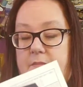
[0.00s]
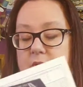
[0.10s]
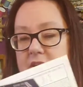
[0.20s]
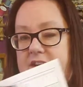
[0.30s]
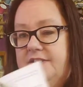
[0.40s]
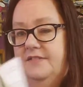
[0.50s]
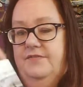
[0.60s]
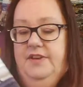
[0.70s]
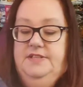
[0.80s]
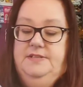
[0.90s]
I'm trying to
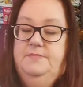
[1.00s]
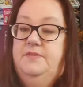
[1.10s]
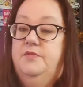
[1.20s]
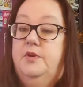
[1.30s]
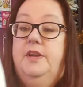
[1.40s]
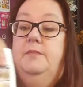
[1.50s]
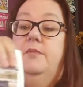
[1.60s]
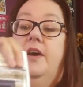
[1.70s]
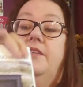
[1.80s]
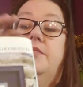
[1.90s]
find something for
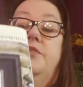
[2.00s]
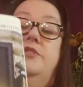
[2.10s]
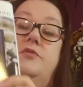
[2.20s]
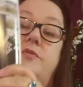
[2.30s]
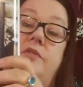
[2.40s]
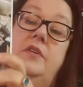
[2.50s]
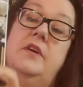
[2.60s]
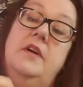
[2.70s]
him that has a French horn.